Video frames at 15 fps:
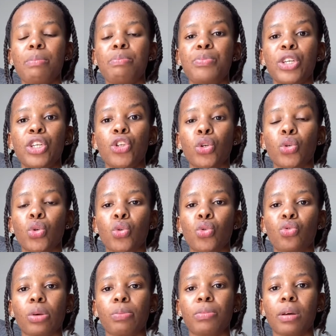be sure to
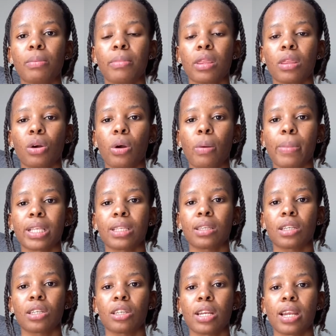drop them in the comment
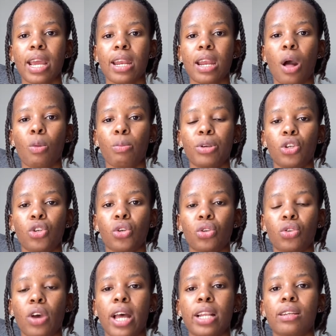section and I'll be sure
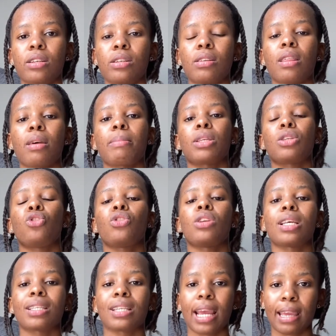to attend to them as soon
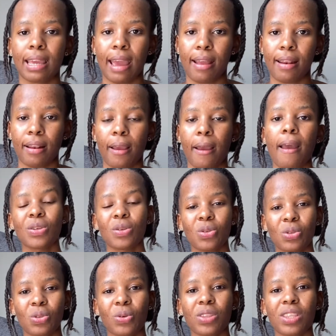as I can.
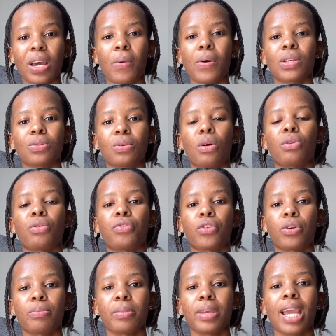So that was all
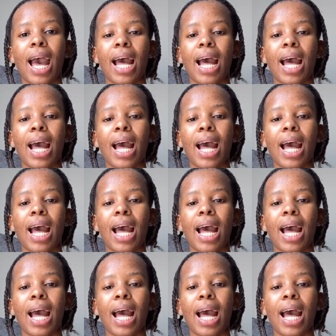from me.